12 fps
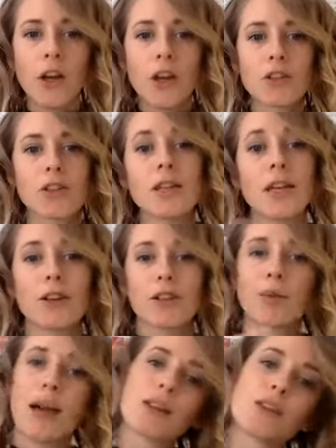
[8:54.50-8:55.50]
So this kind of
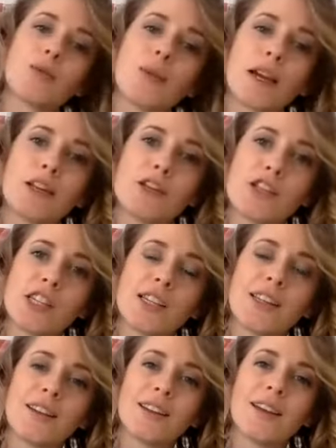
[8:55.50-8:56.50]
goes back to my
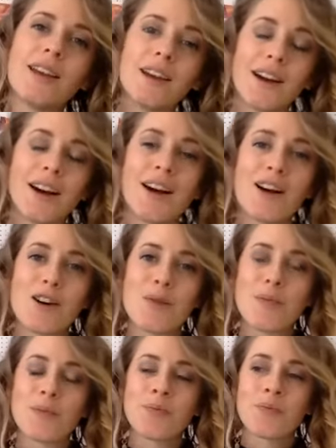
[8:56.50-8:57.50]
jean
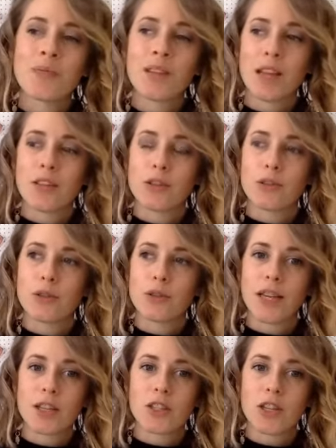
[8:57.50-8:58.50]
Insta
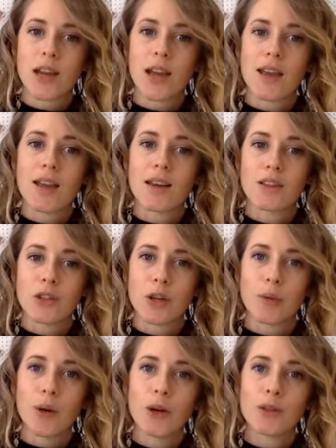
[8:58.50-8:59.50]
story yesterday and
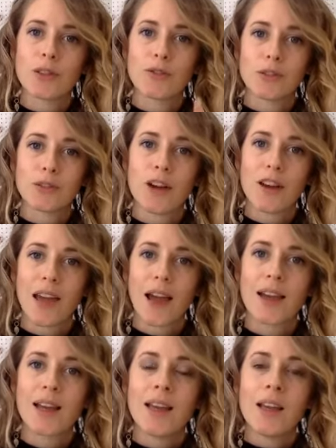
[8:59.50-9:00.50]
Instagram post. If you saw
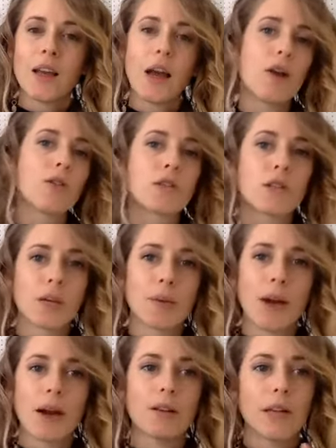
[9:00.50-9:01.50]
that, I was just talking
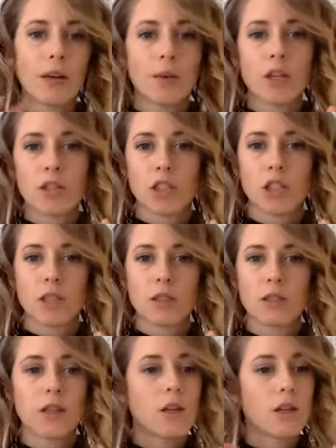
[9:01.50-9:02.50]
about how light wash
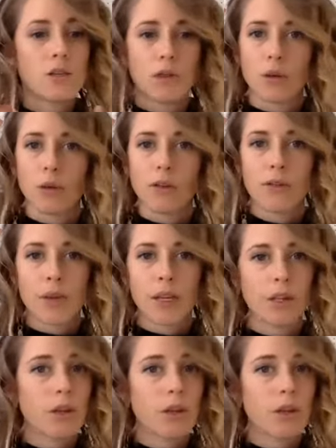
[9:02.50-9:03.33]
jeans don't work for me.